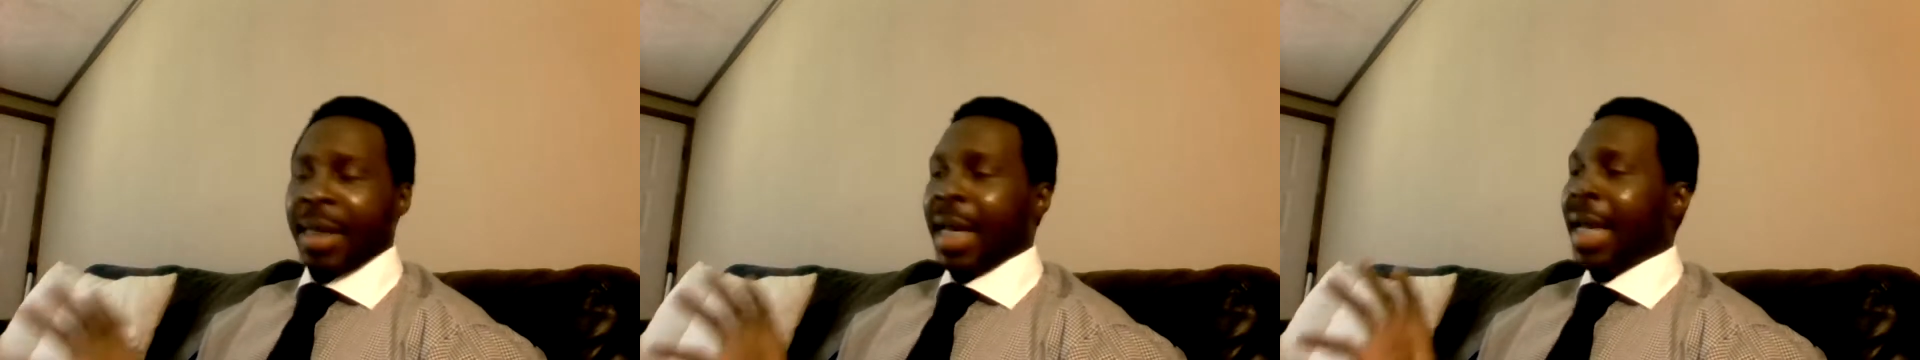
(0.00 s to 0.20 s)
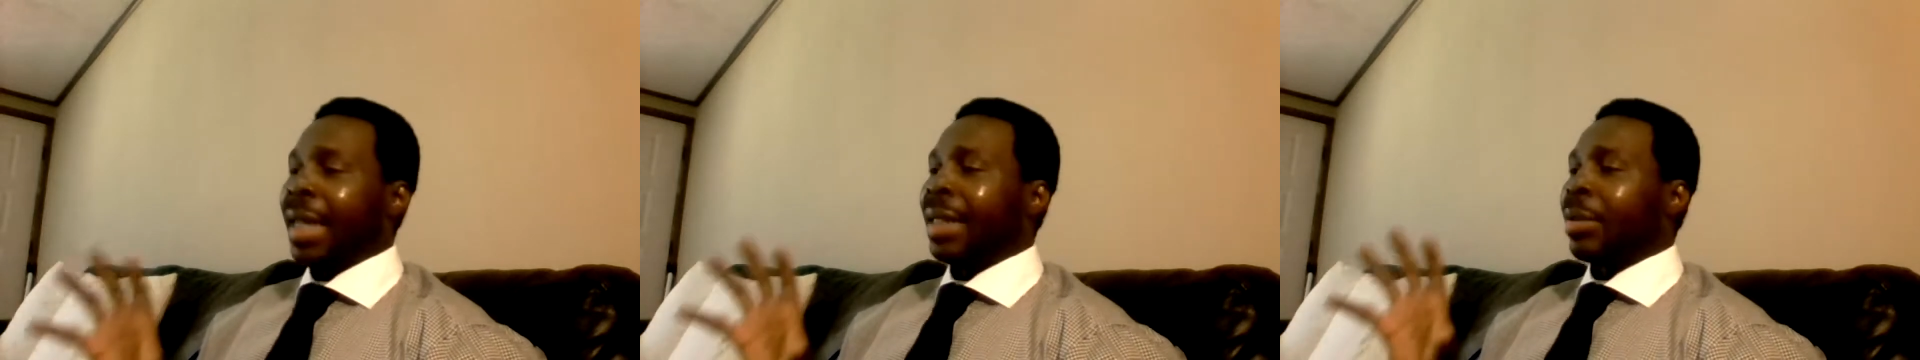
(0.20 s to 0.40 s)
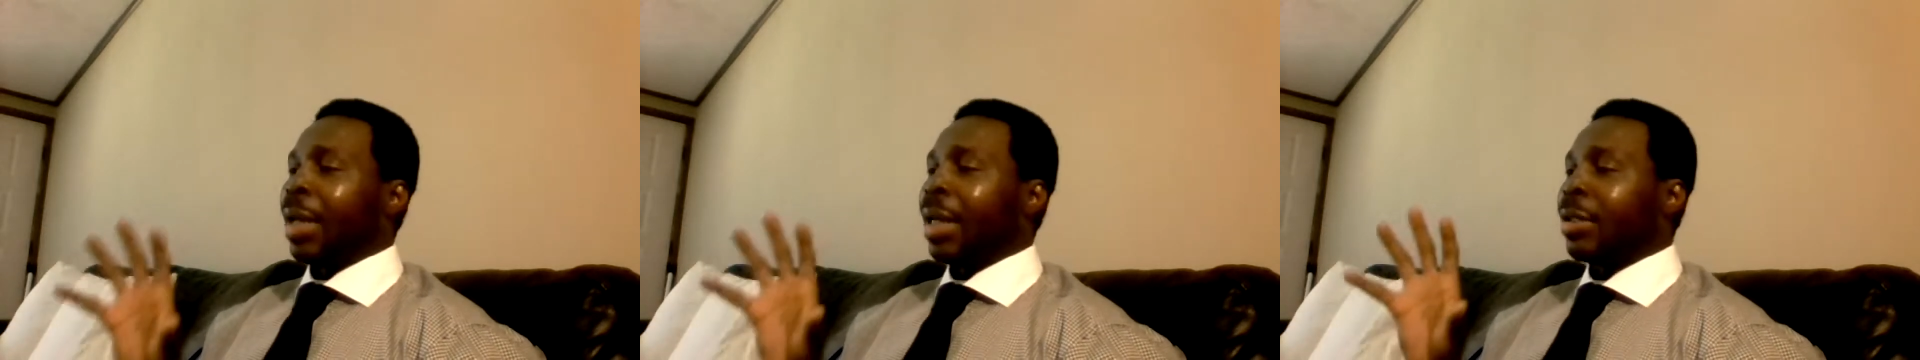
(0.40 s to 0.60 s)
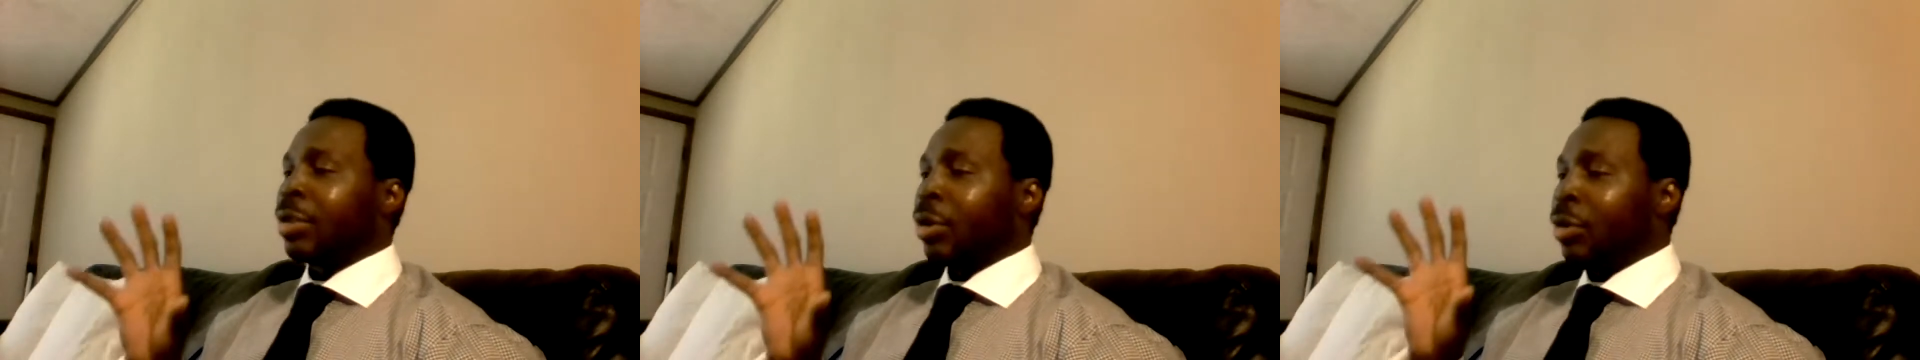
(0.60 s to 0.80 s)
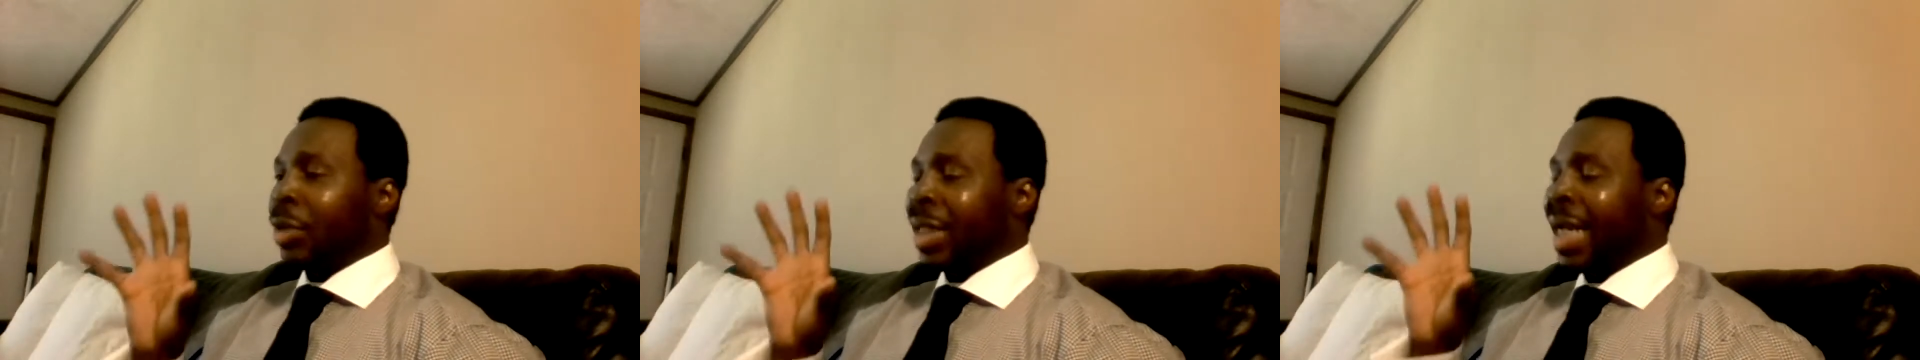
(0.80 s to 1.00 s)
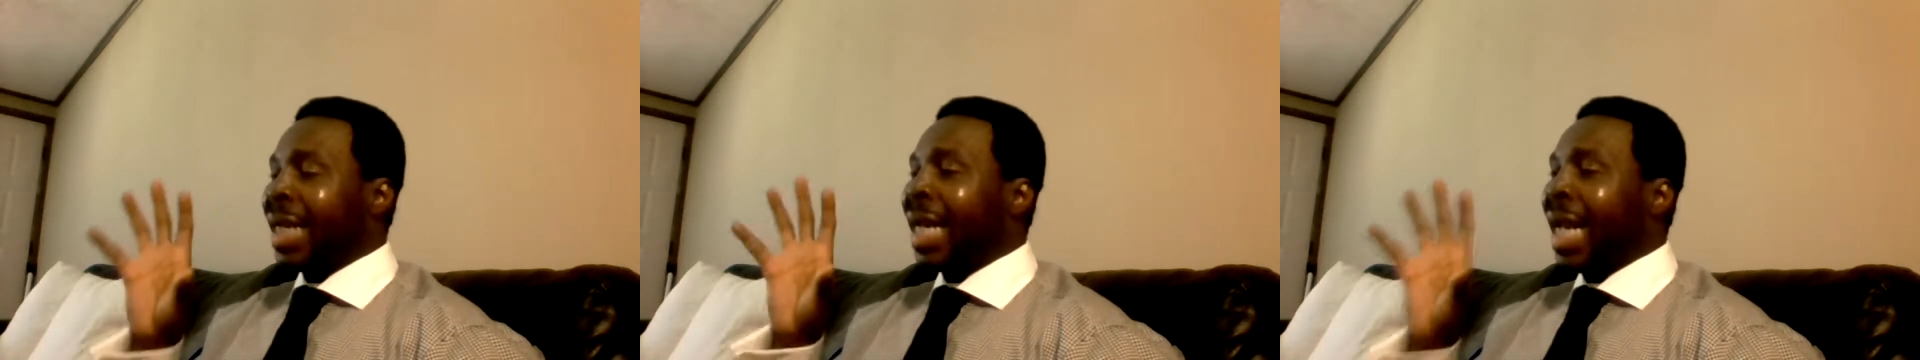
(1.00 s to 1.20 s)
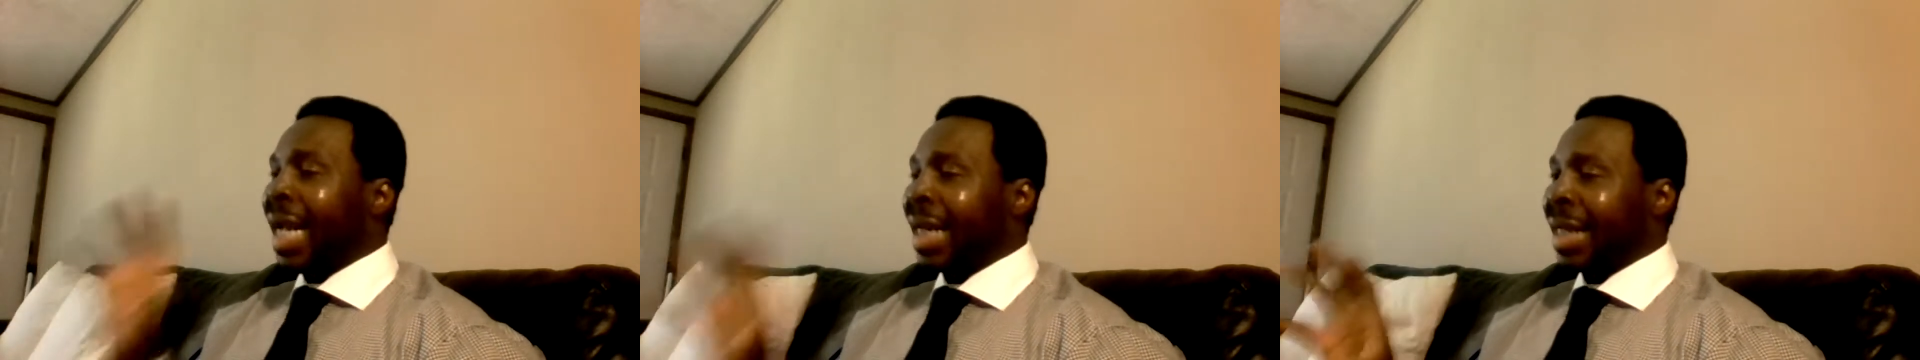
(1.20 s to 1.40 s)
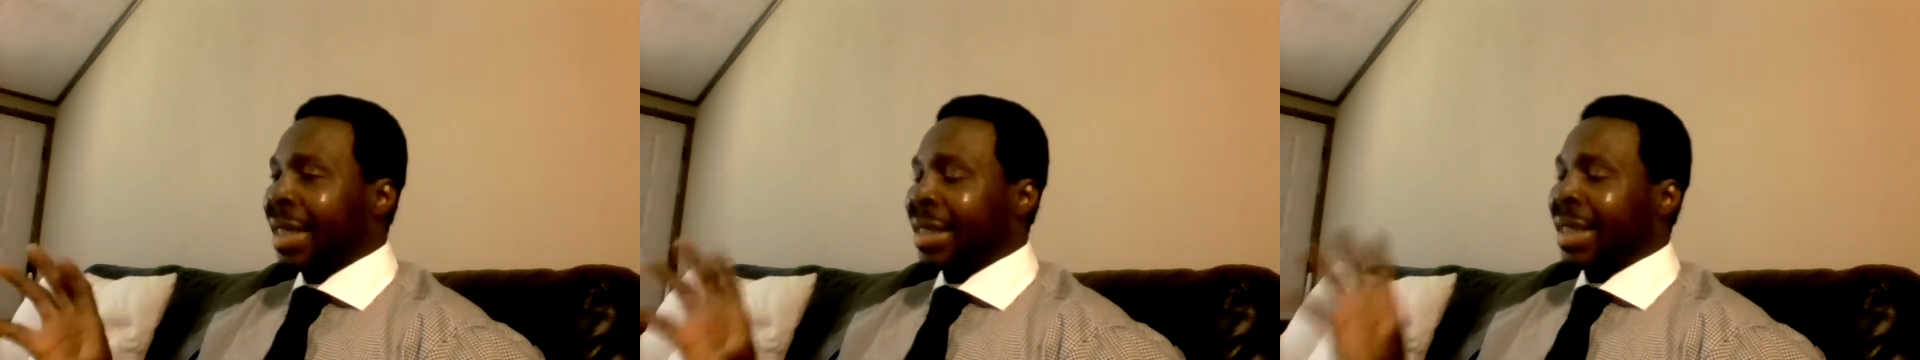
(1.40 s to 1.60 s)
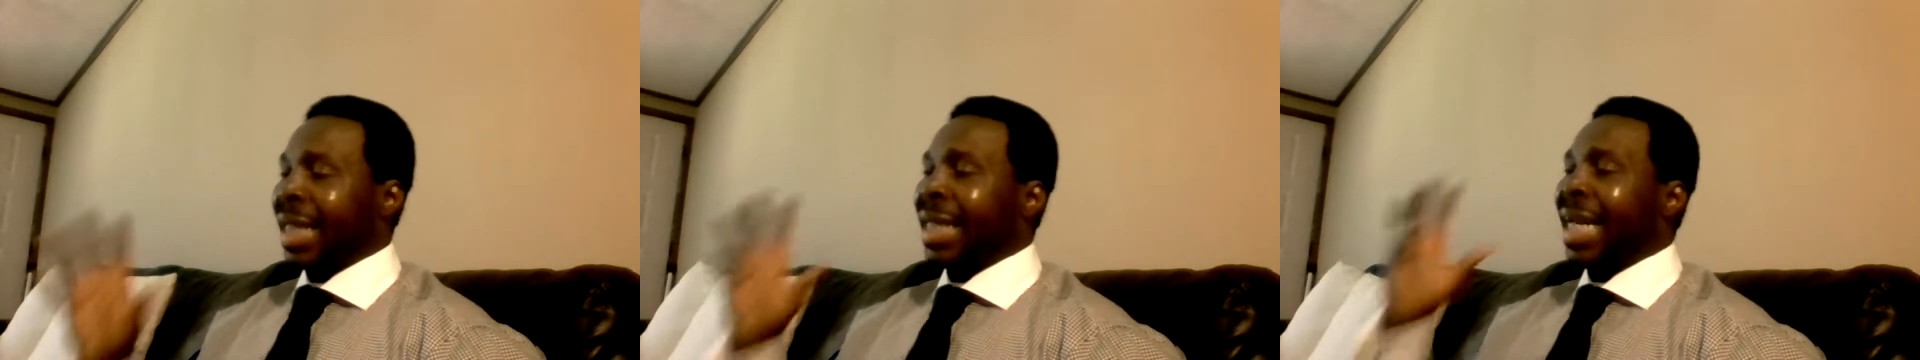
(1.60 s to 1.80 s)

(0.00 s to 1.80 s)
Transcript: and so you can understand